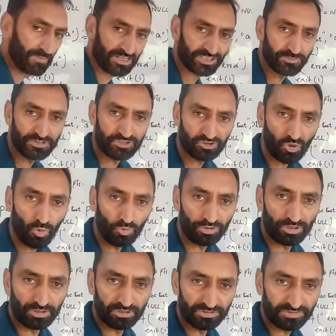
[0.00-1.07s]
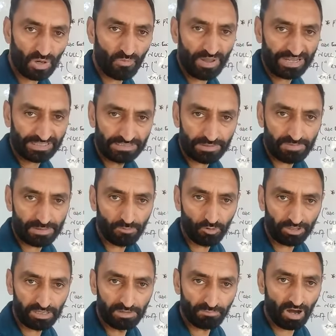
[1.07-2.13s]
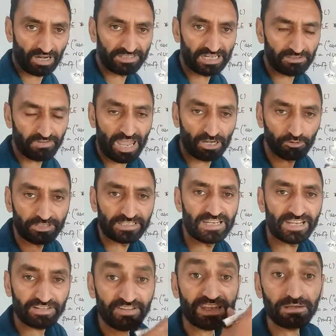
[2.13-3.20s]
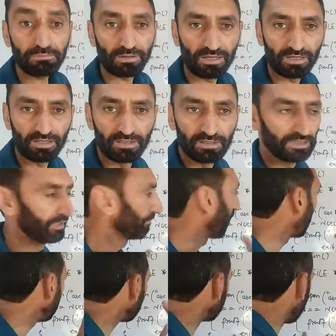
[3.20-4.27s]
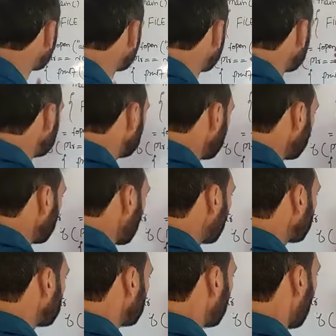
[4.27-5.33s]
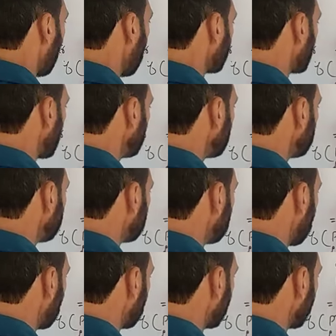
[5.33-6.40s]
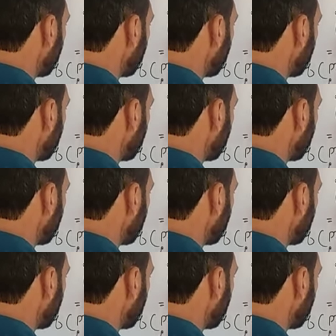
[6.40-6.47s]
must be stored somewhere in the memory. For that we have to declare a variable. For that we have to, here I am going to declare a